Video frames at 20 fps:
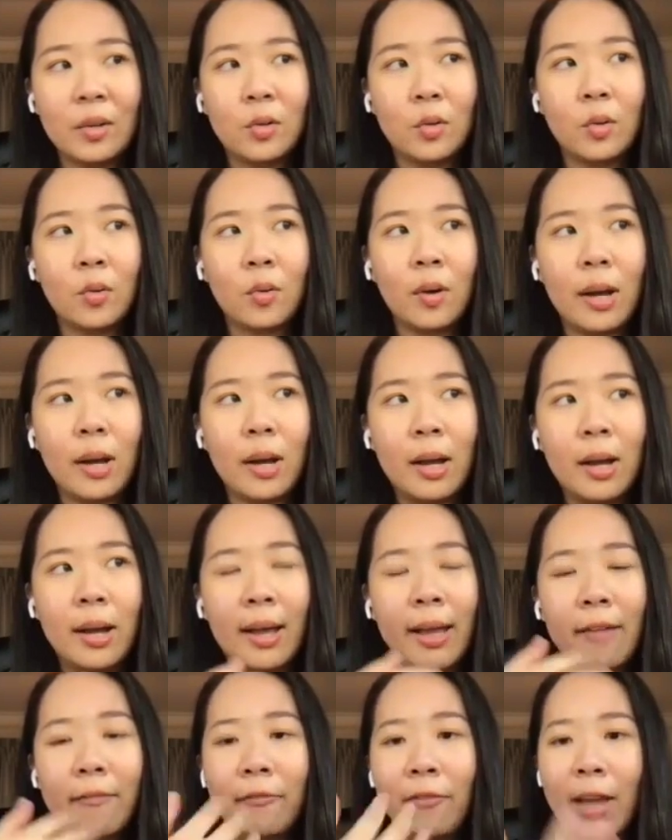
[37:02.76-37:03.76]
you know
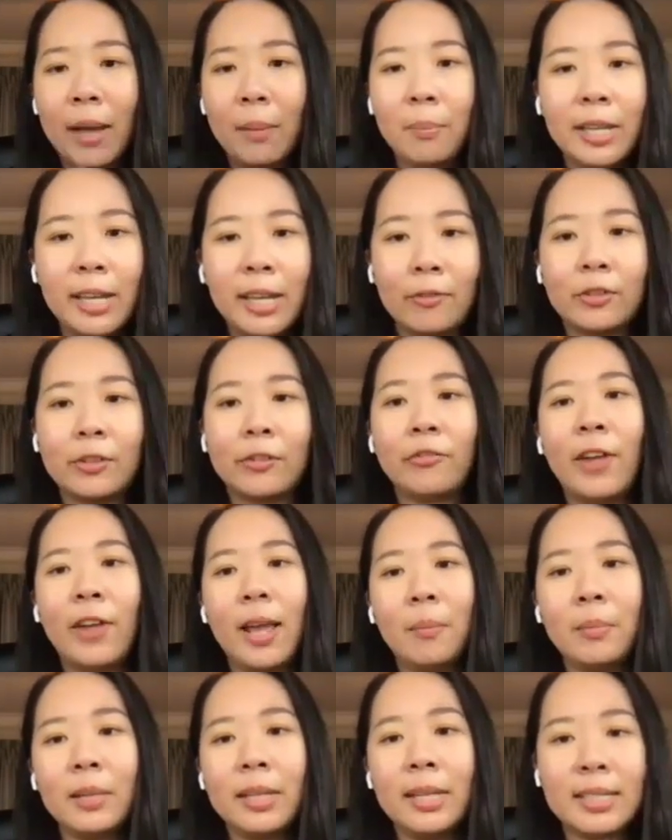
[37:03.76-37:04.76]
family after
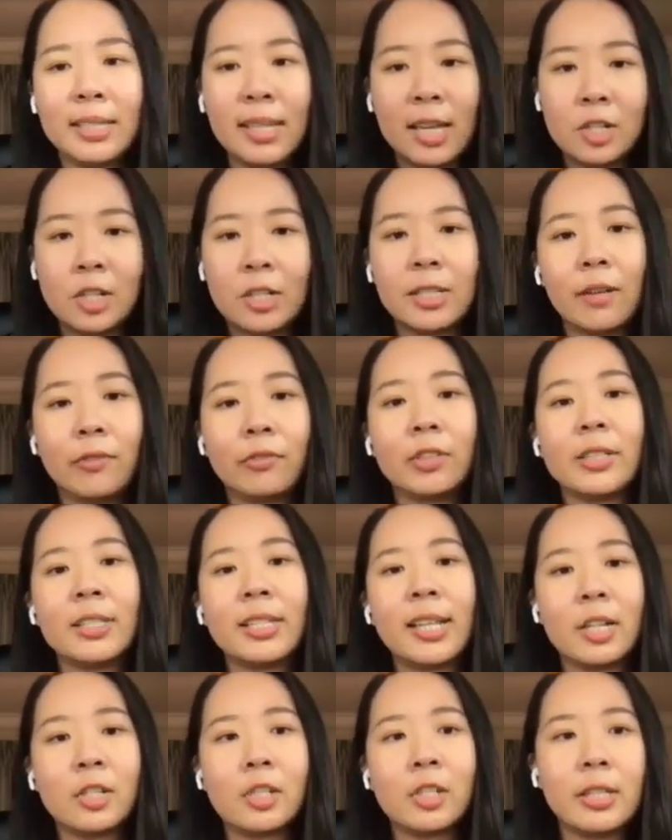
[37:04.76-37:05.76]
family, sessions after
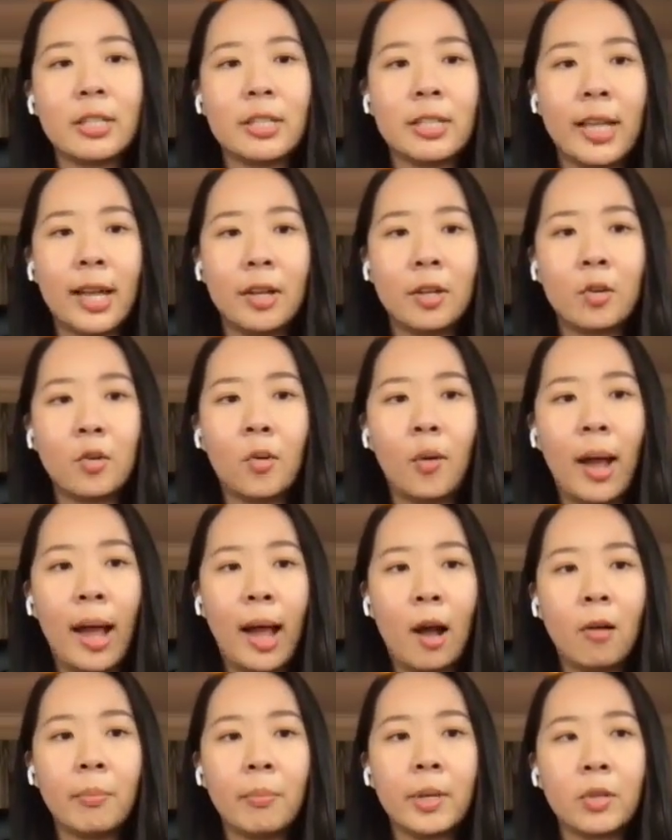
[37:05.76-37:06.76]
sessions, that
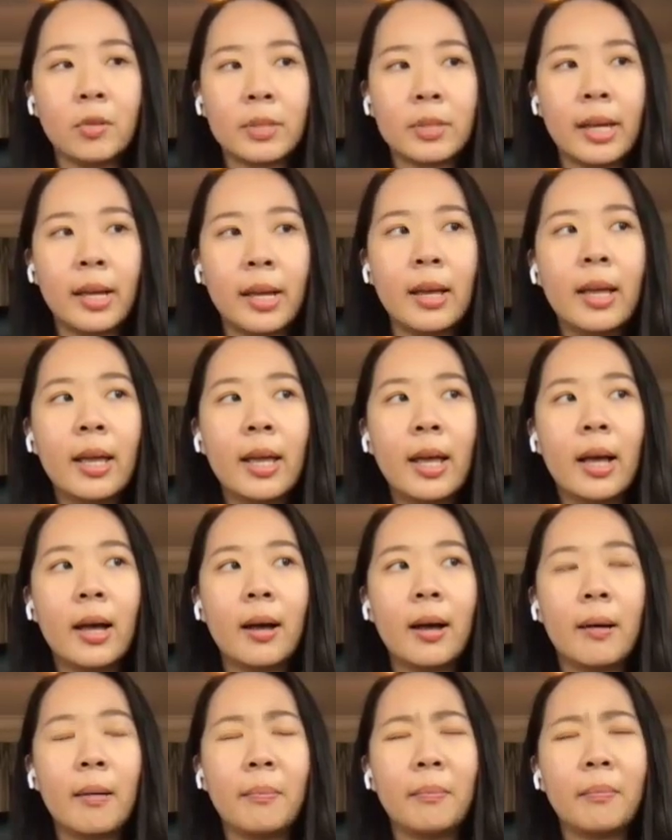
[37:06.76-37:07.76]
how music
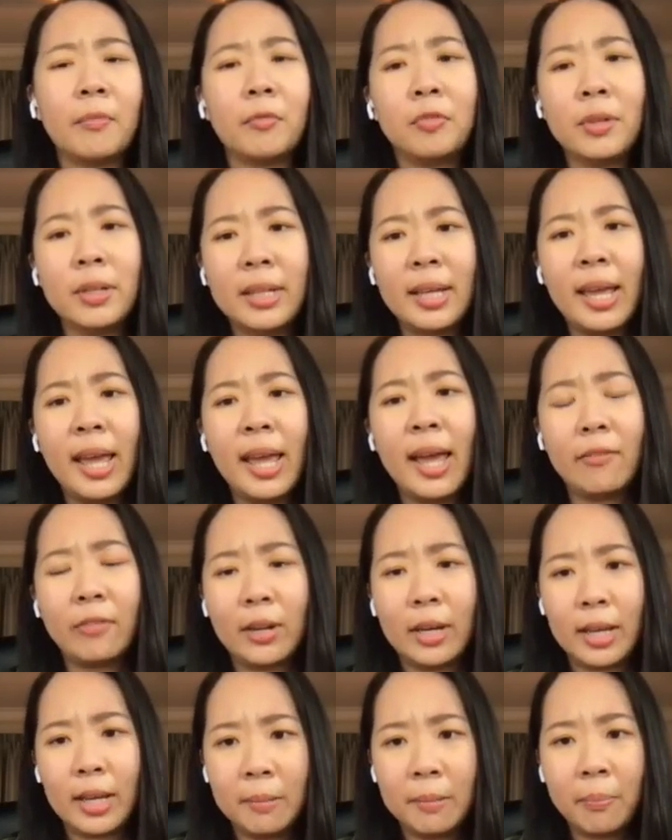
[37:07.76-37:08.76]
really have
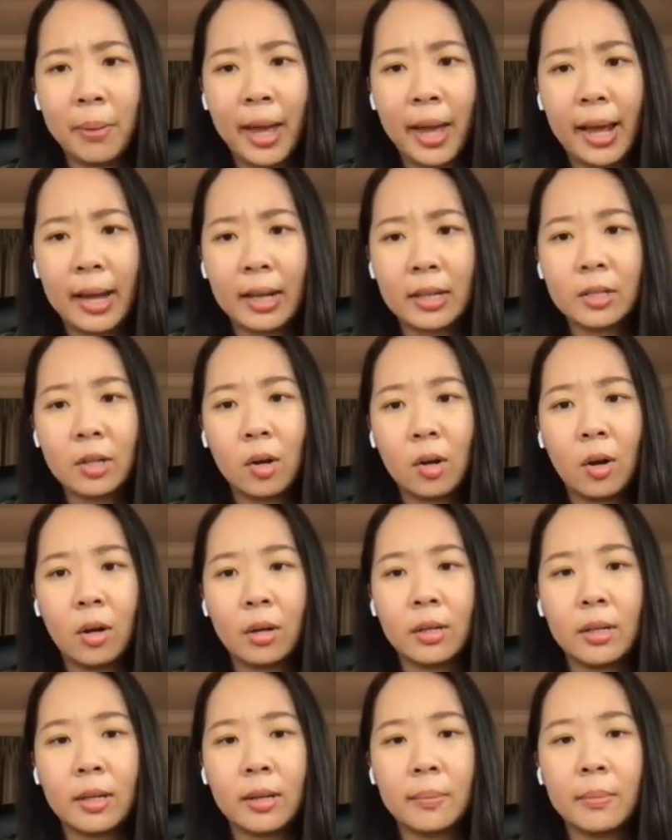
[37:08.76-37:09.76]
an impact
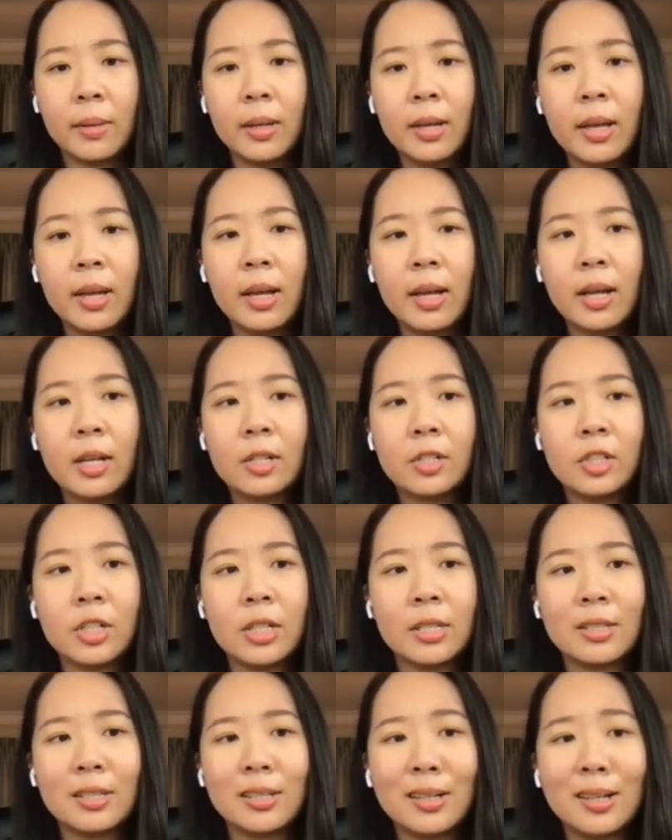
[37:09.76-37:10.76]
on
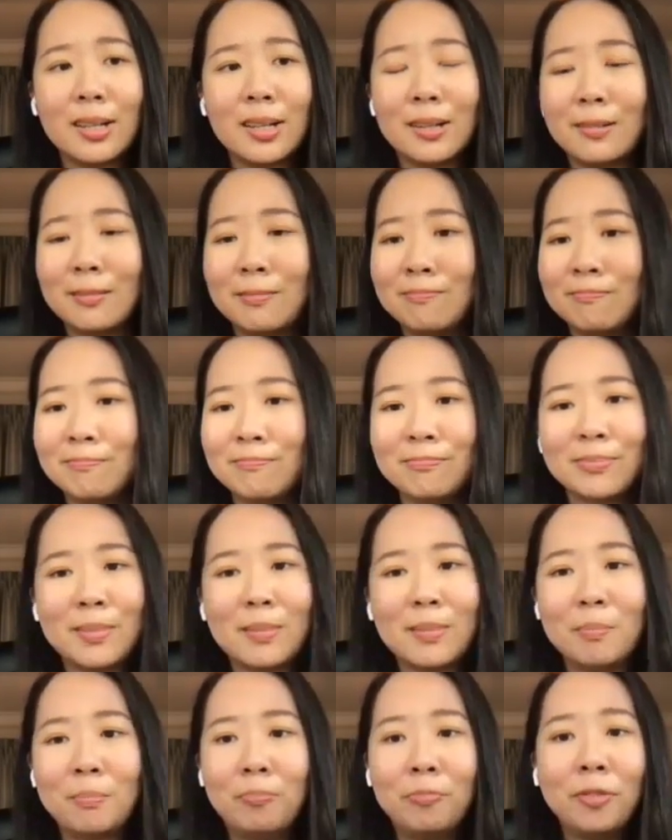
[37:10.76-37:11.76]
just
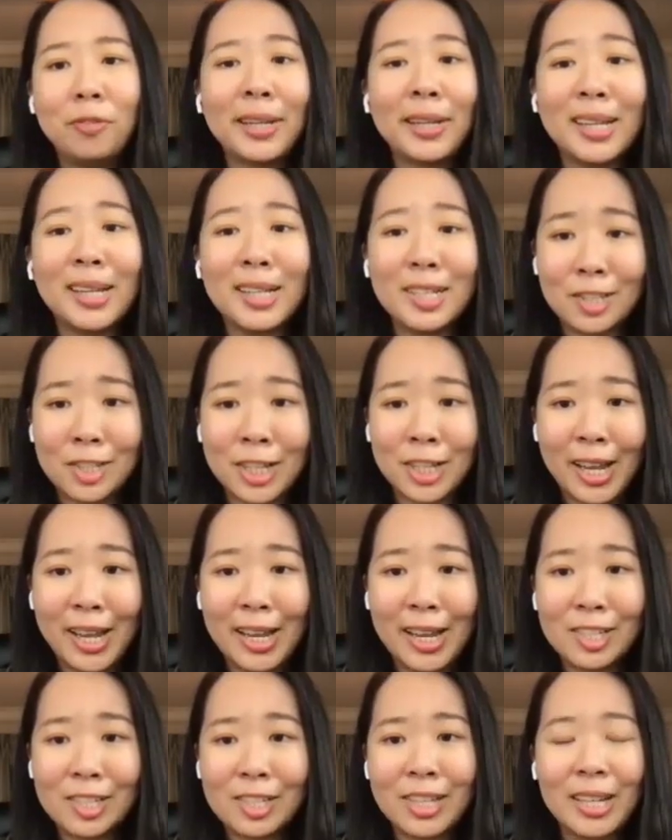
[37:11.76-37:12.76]
bringing a
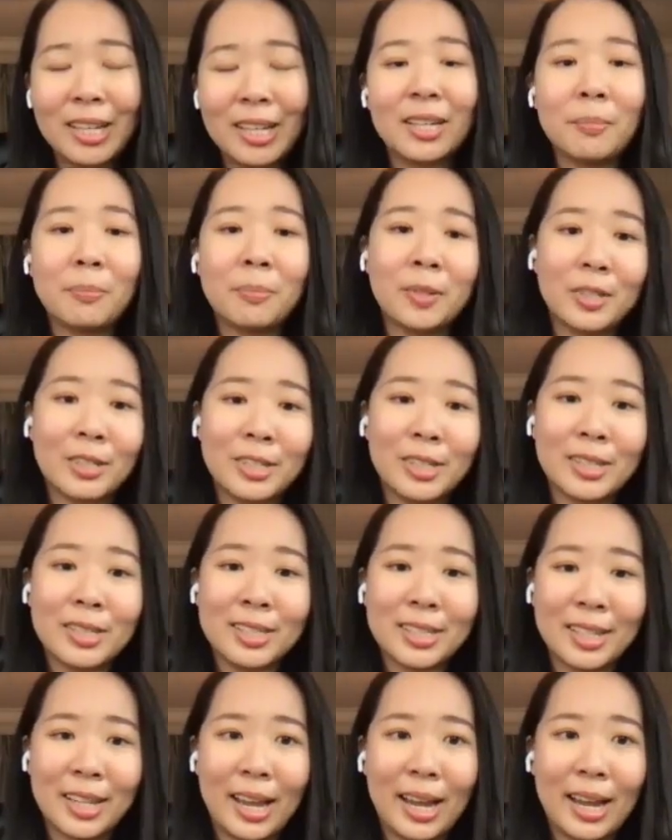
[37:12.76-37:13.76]
change in the
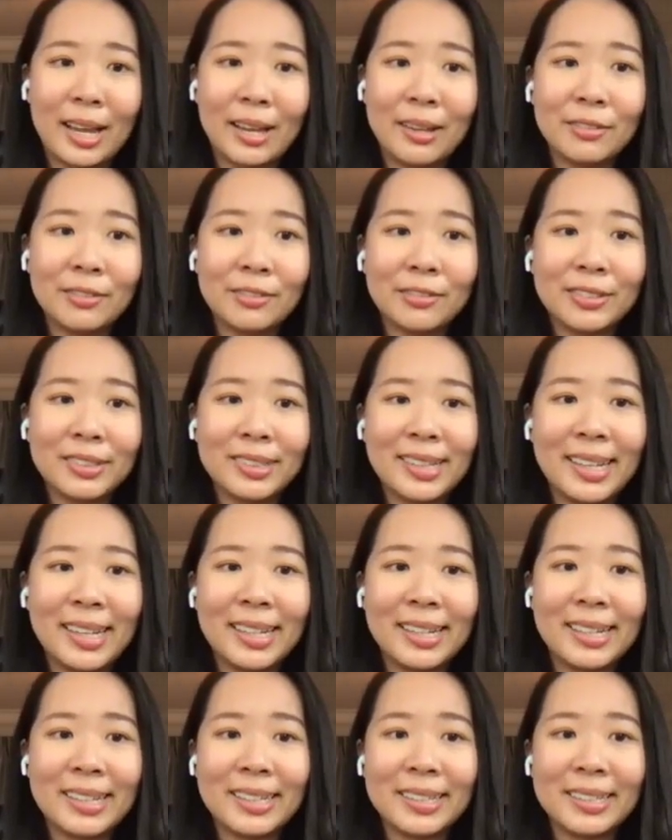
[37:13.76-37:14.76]
person's life. And